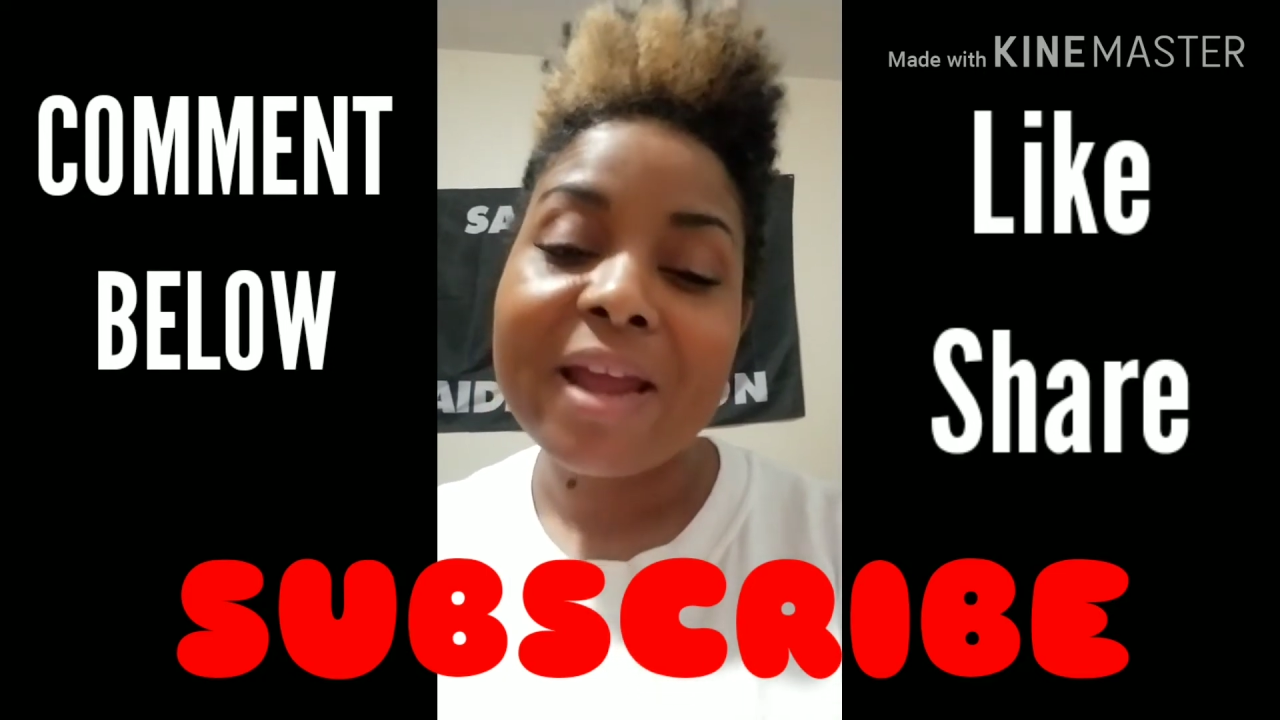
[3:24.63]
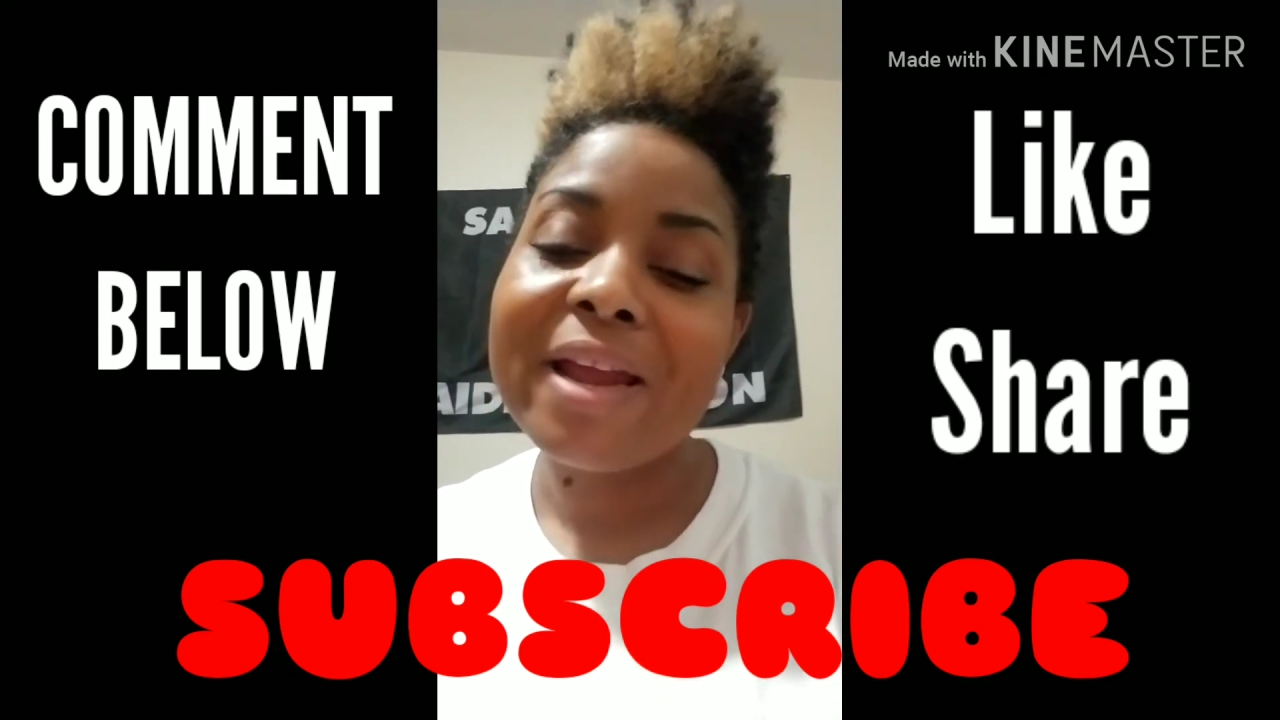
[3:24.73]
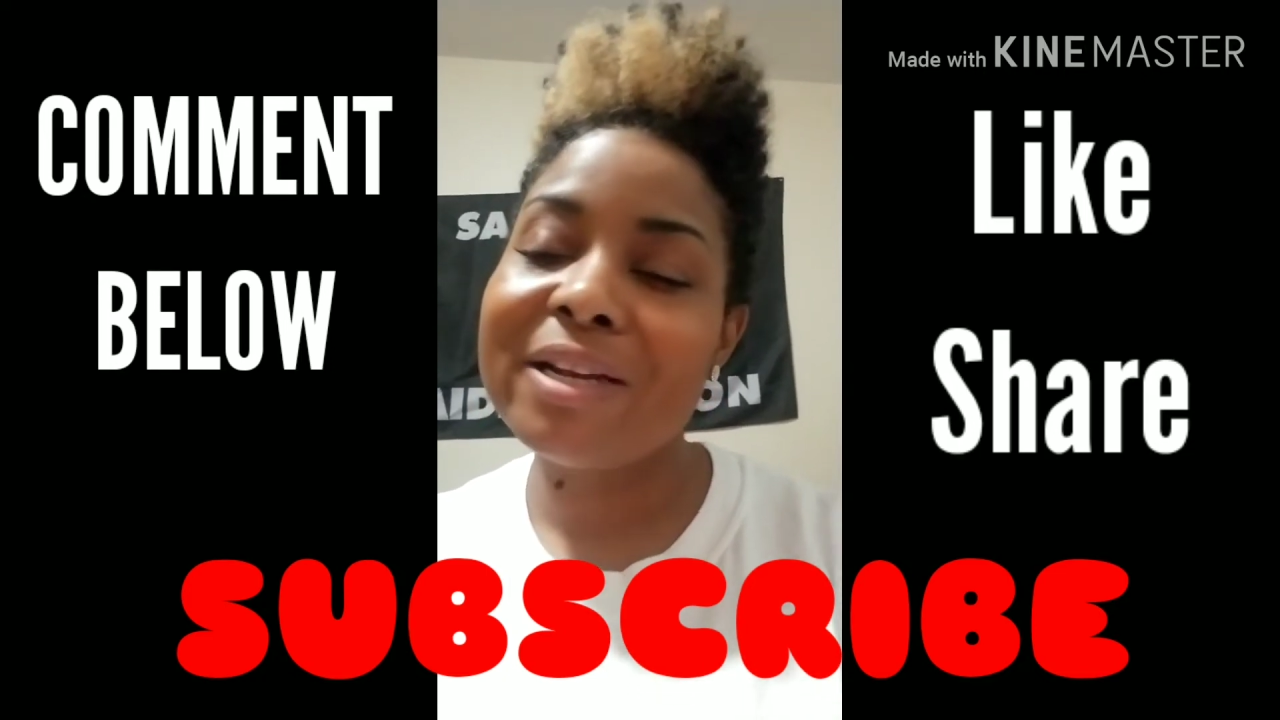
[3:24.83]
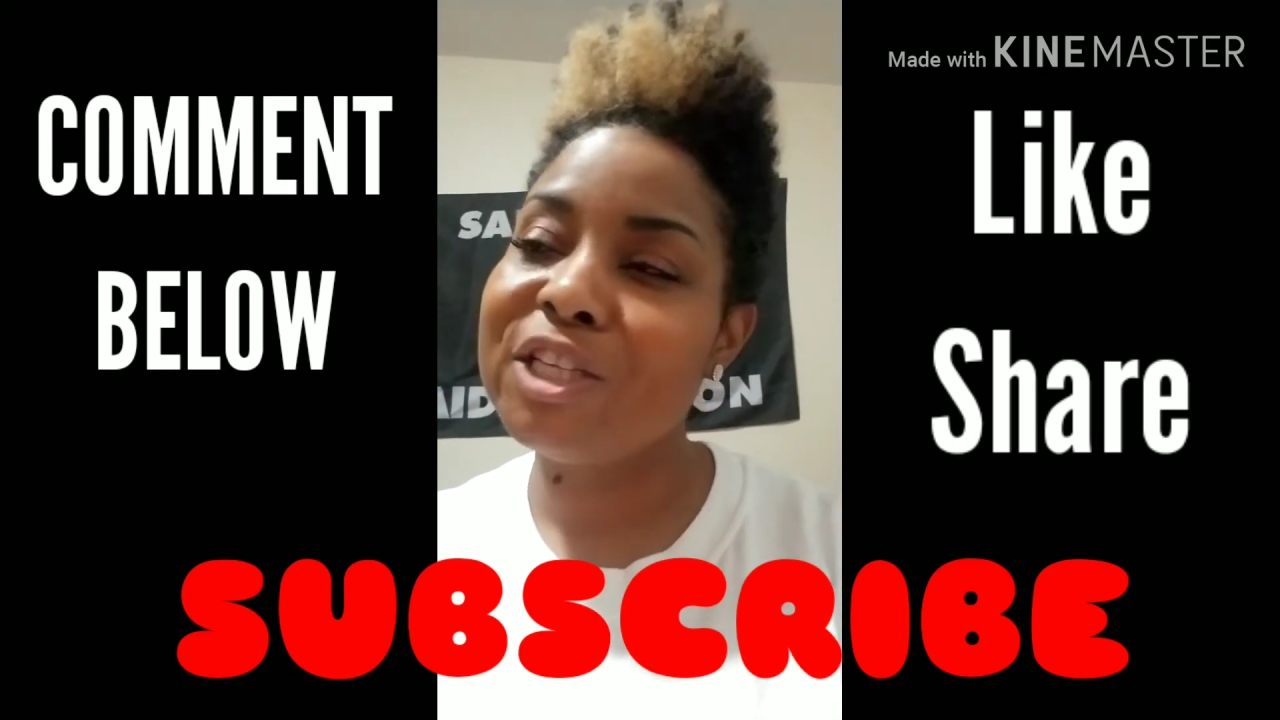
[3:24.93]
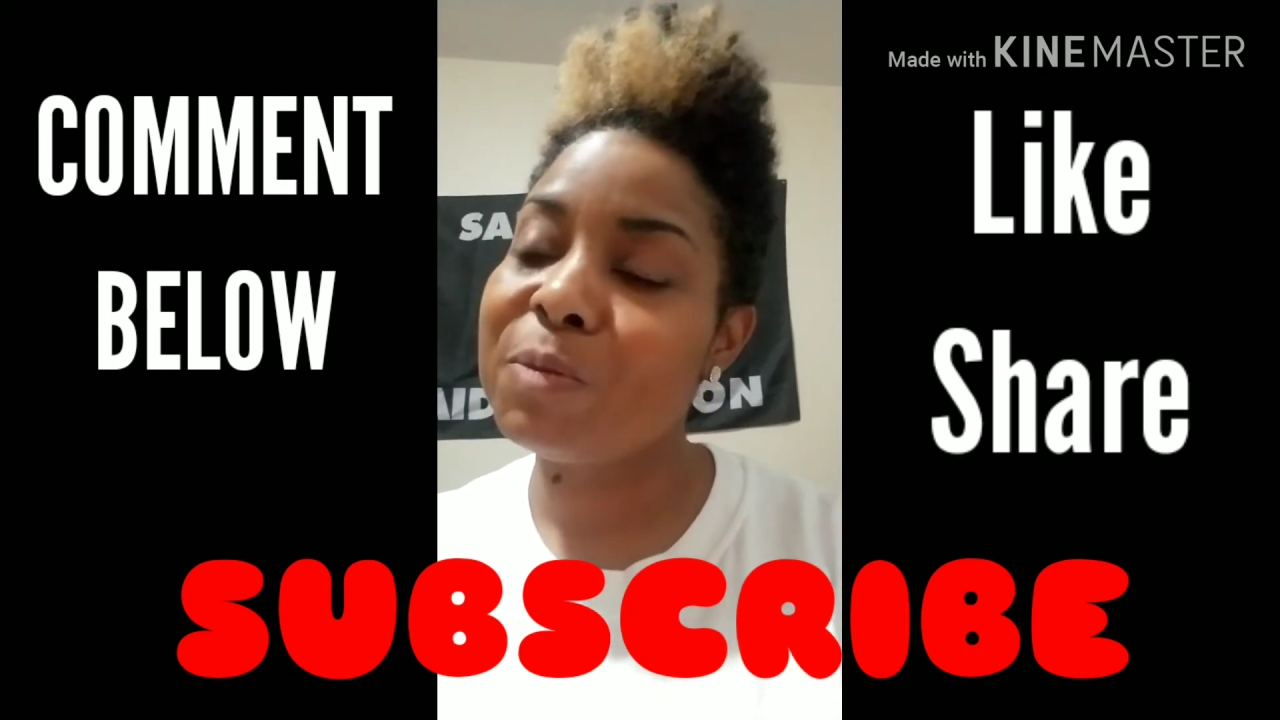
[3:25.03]

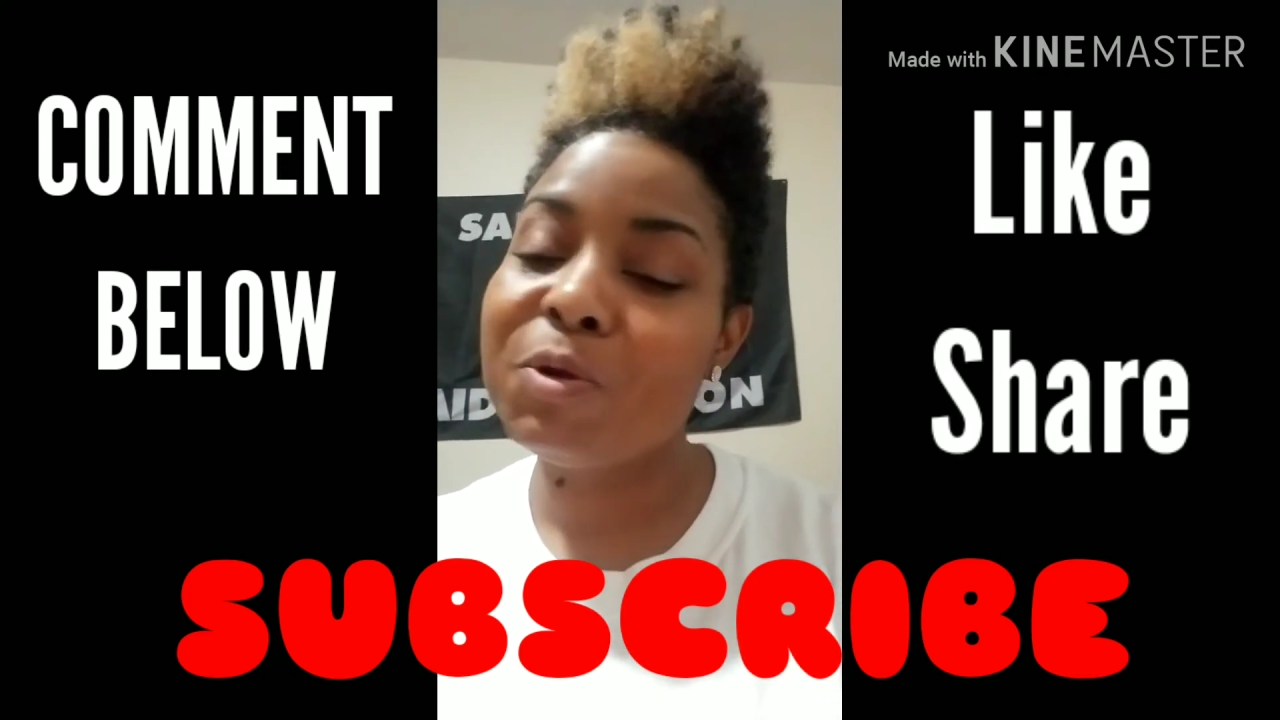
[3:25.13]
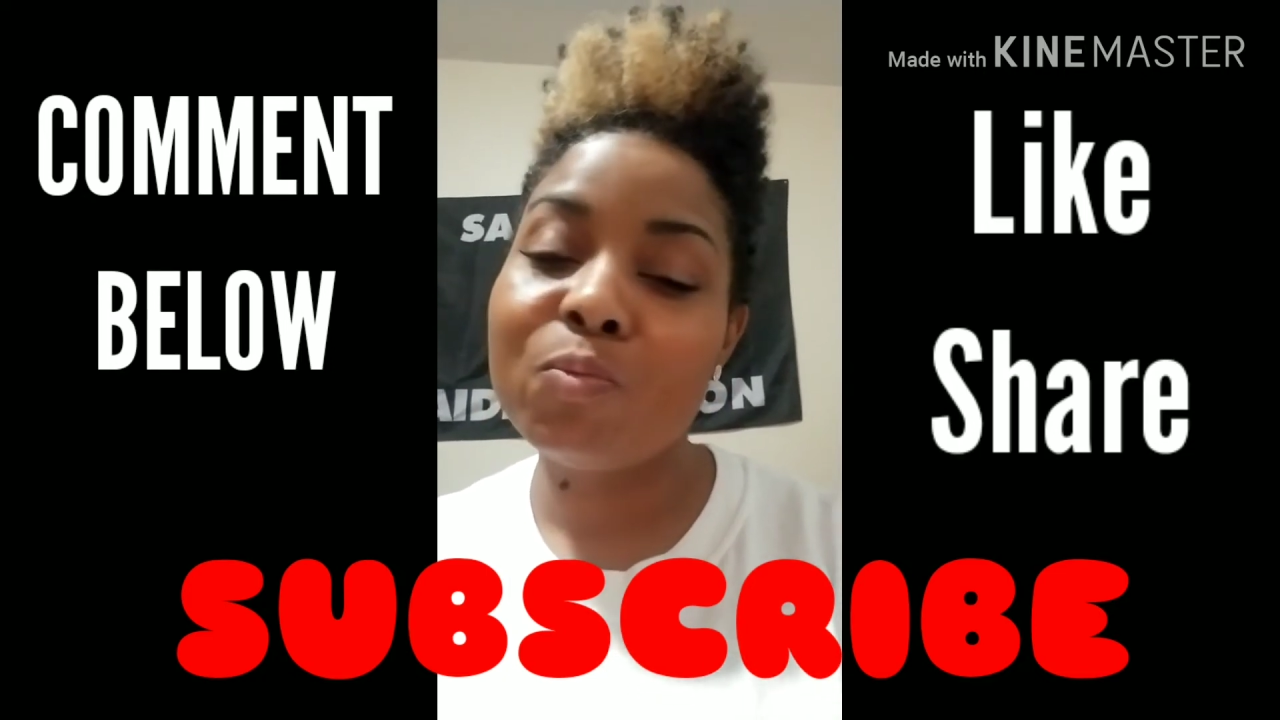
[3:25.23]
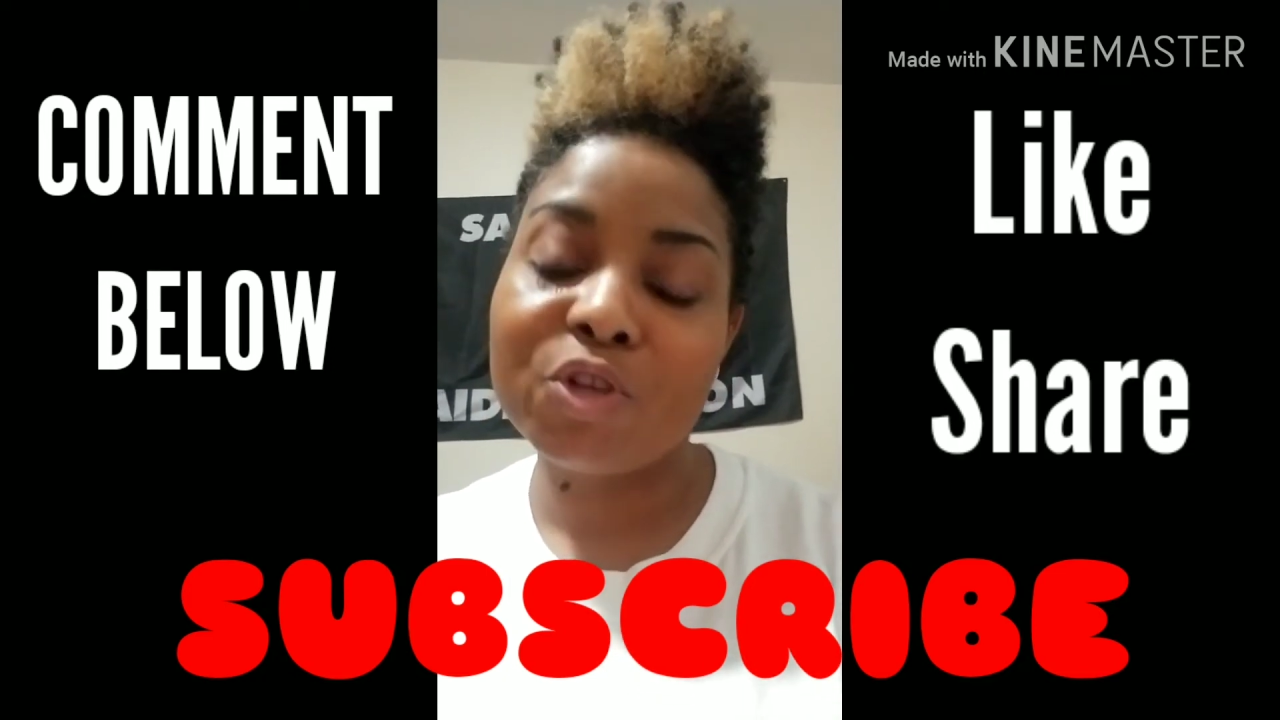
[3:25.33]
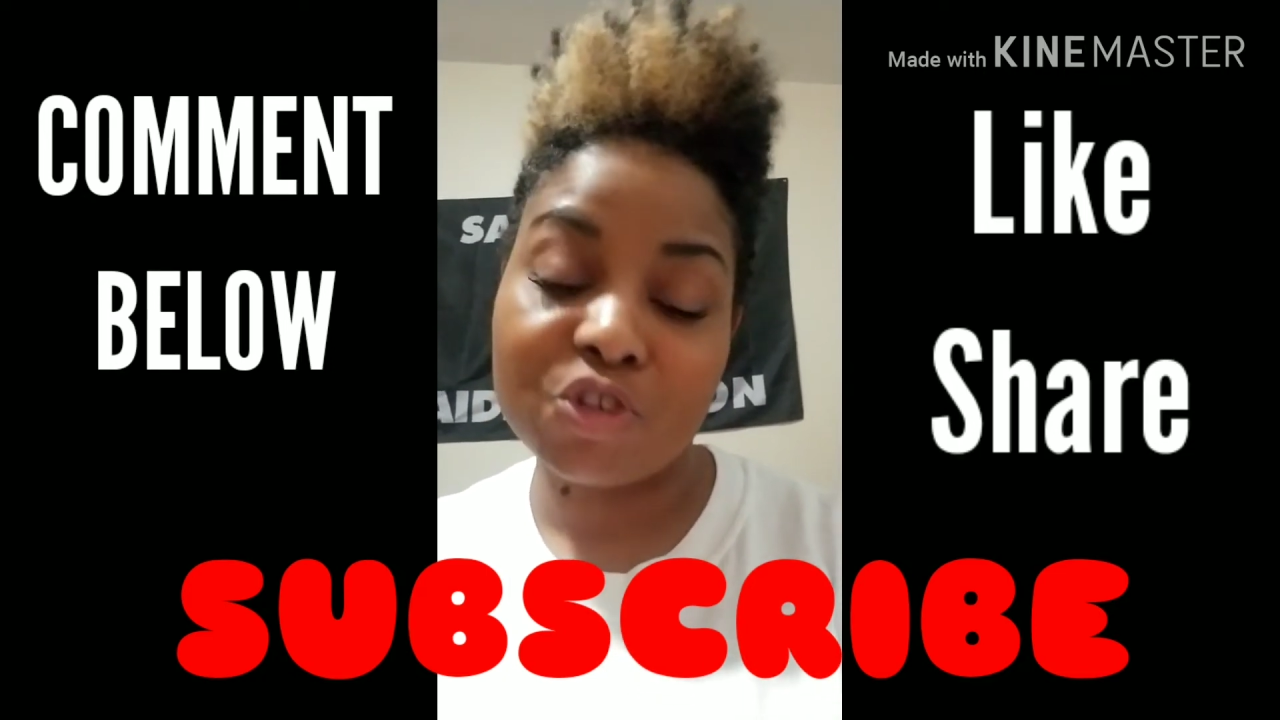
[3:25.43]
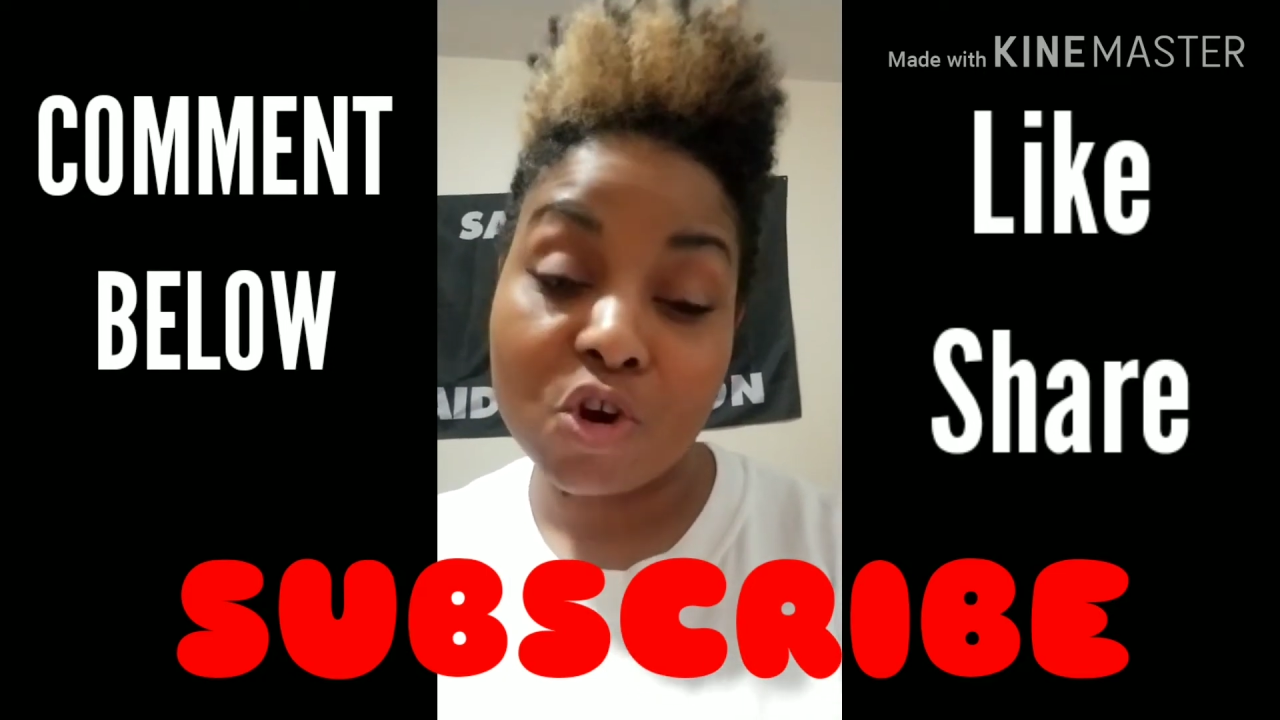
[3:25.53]
and tell me
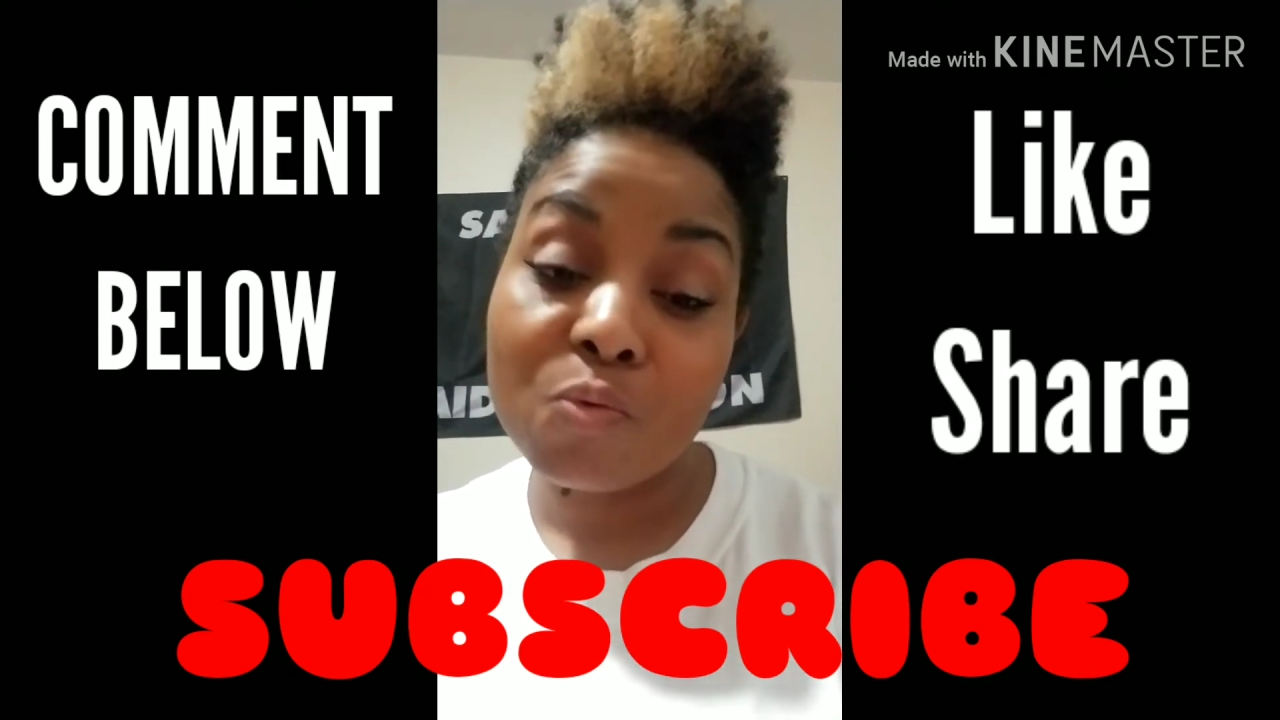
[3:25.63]
what your